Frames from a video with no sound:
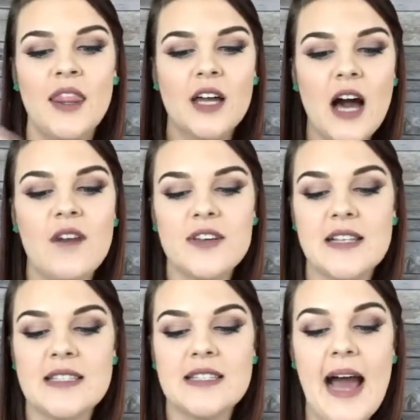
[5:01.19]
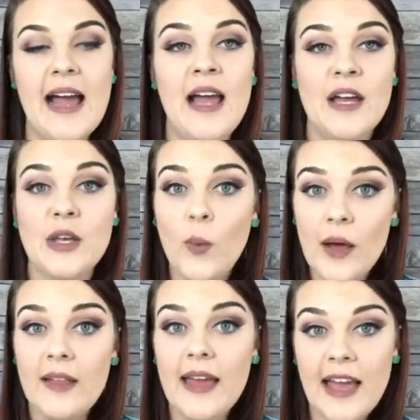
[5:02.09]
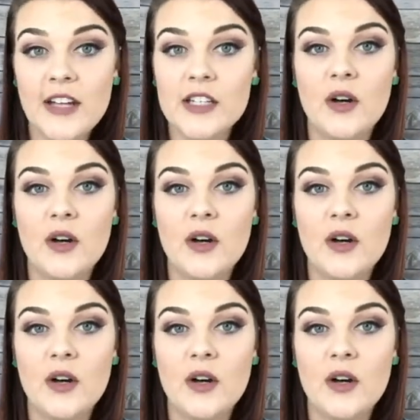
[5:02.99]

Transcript: the confidence that you will hit your